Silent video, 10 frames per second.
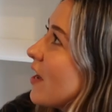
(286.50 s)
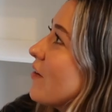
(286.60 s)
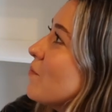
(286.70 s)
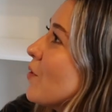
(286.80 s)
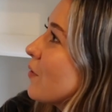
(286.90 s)

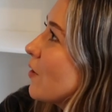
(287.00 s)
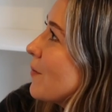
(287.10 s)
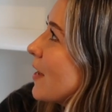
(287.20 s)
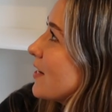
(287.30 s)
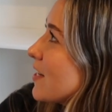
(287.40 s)
have more
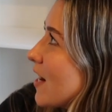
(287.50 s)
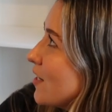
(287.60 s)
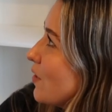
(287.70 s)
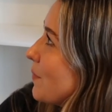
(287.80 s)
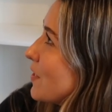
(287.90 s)
romance than I
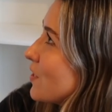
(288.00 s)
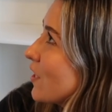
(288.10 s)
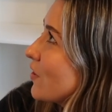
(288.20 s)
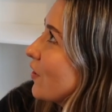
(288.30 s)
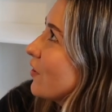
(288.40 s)
do
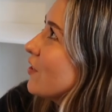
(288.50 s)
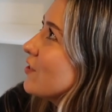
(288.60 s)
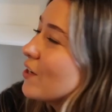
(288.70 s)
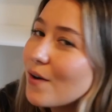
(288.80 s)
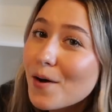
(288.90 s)
mystery thriller,
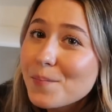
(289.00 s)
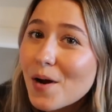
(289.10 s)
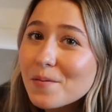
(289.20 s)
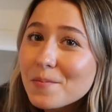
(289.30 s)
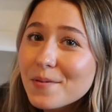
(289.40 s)
so I'll
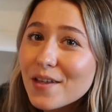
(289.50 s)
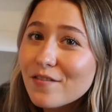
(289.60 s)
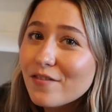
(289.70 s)
probably